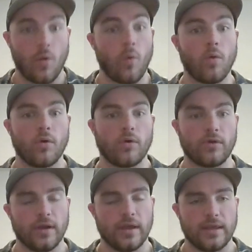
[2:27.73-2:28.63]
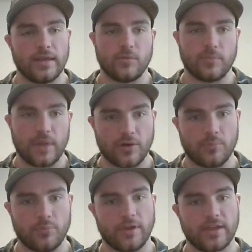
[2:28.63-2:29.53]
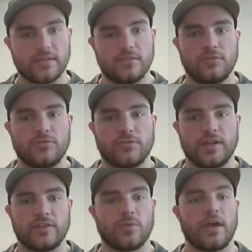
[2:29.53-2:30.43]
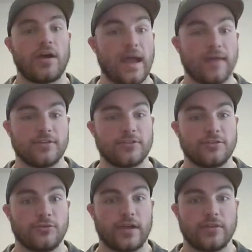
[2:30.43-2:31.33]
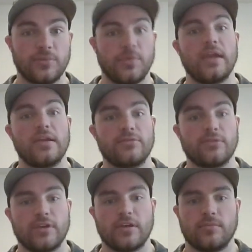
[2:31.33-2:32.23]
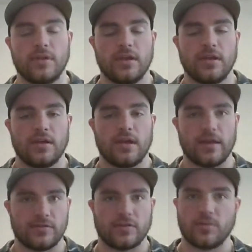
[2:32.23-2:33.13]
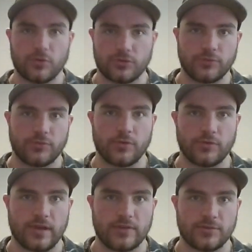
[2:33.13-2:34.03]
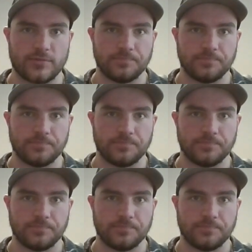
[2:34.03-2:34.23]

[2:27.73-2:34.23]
or even better, bring in nutrients without having to directly pay for them as a commercial fertilizer?